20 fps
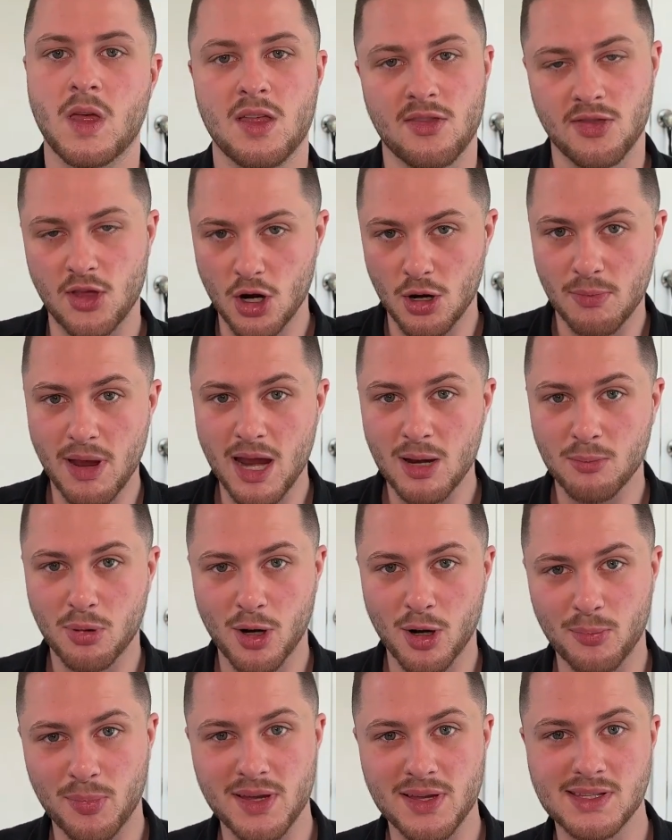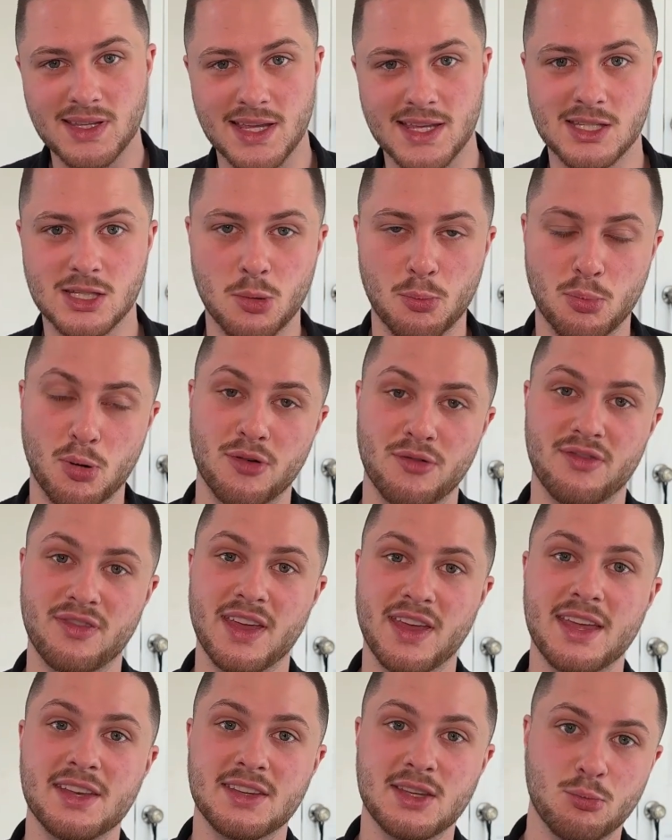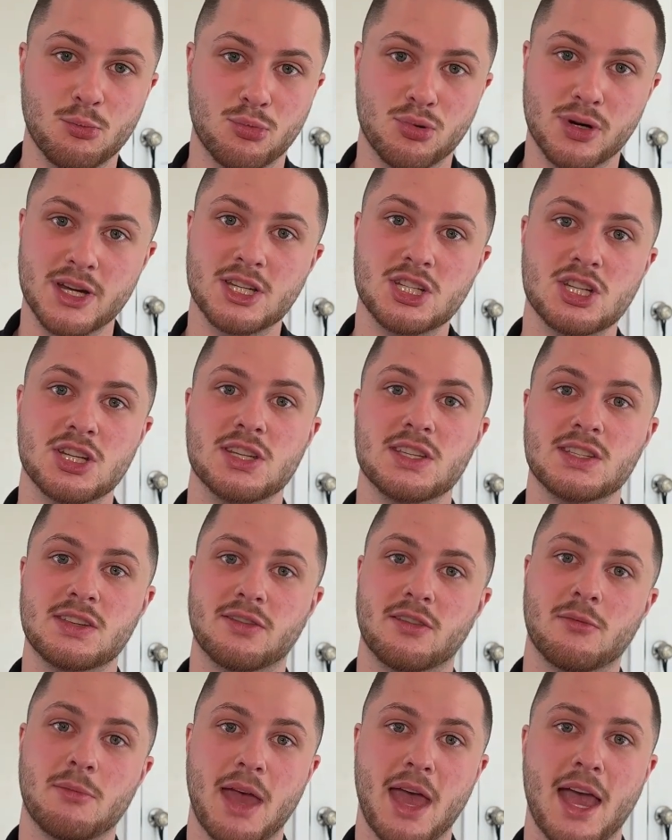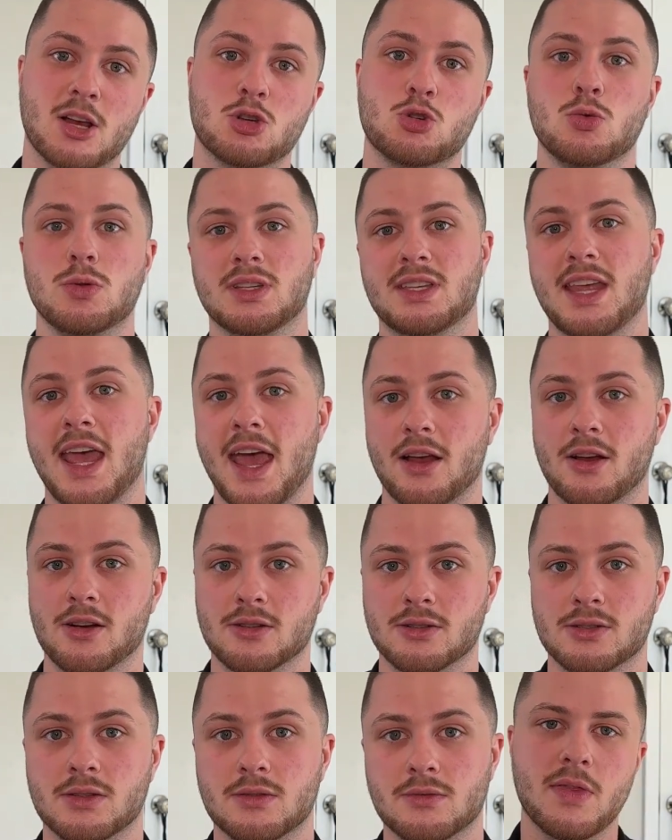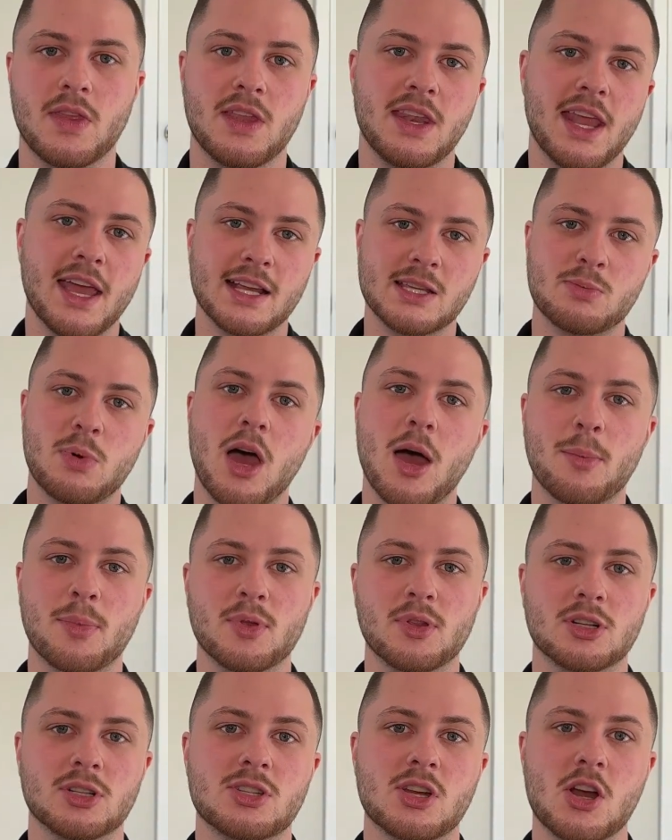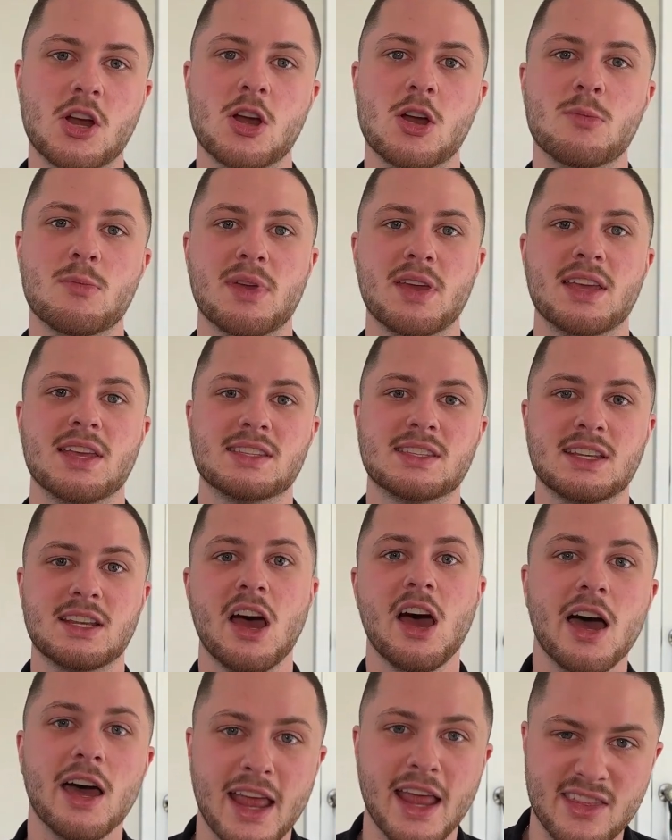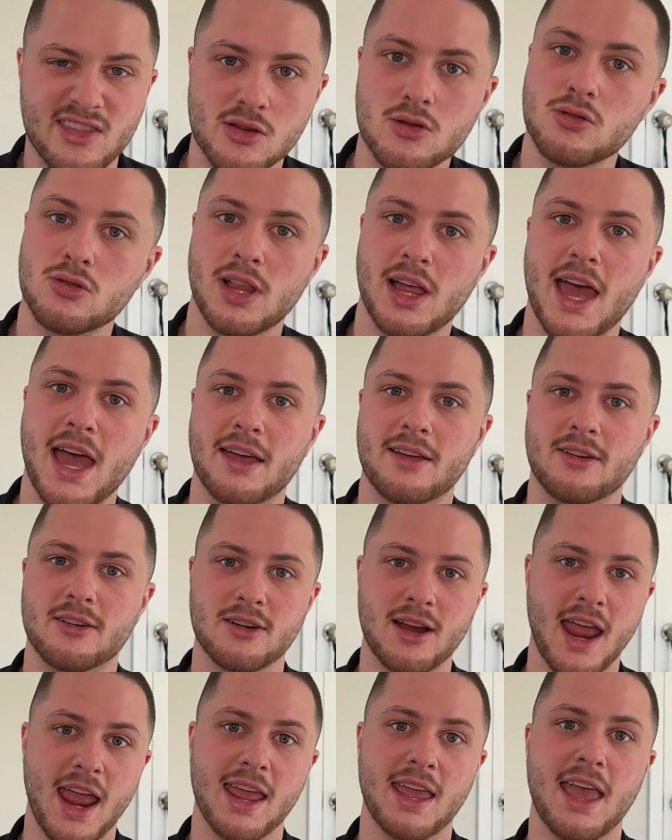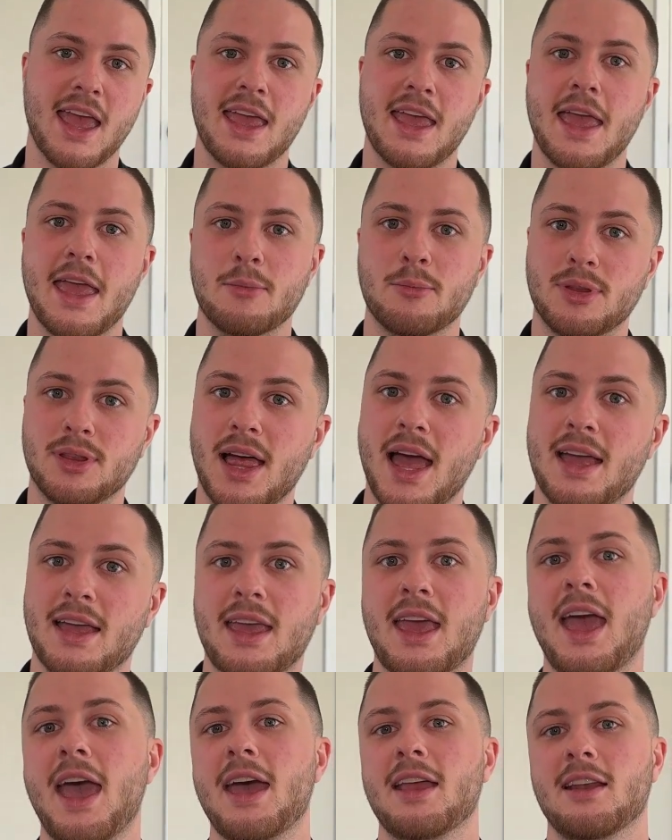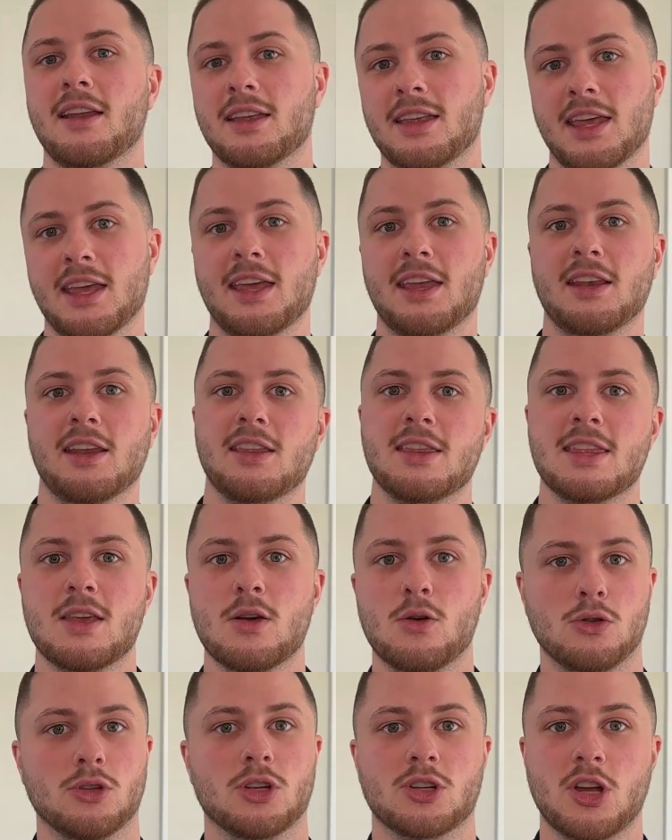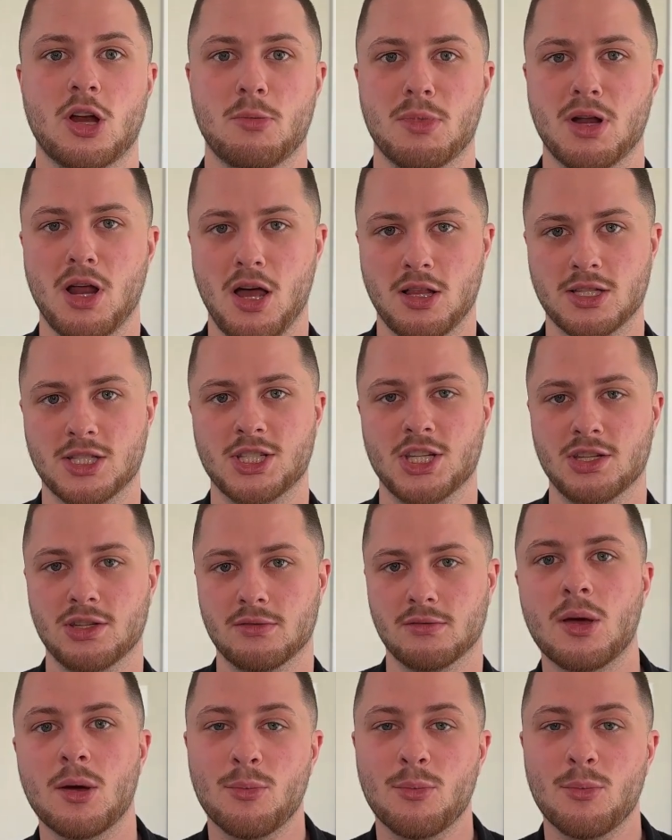Their main purpose is to prevent breaches from actual attackers. The next popular term is an unethical hacker, aka black hat, again in the older terminology.